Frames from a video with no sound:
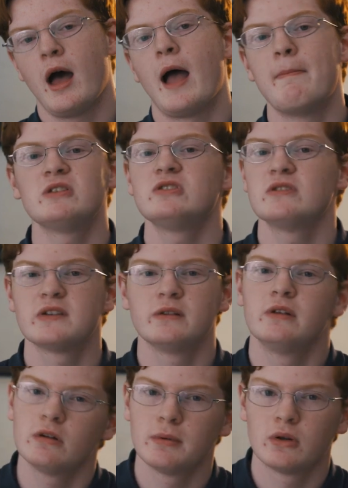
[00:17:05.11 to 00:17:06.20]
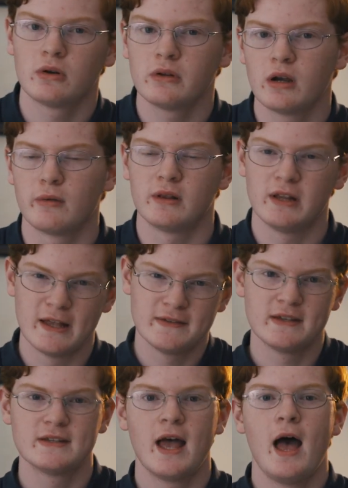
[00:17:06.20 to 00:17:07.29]
I mentioned this a little bit earlier with
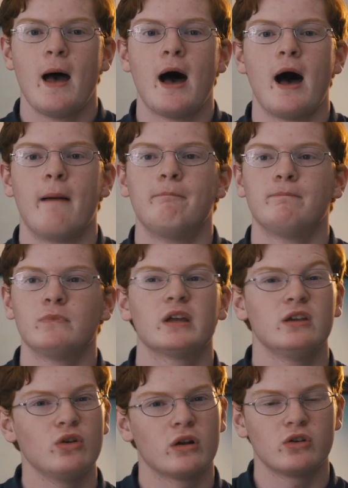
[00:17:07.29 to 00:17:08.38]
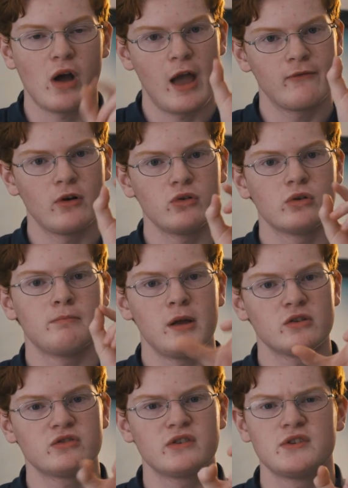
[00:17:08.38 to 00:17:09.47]
lenses. Like on your iPhone, you can
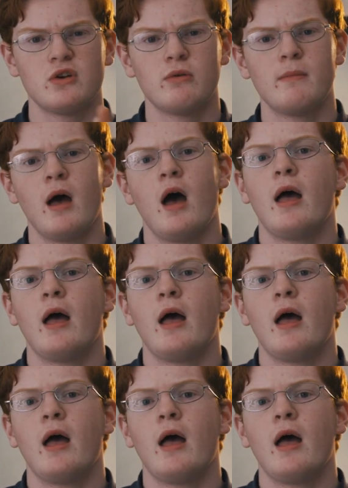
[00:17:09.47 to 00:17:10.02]
pinch to zoom.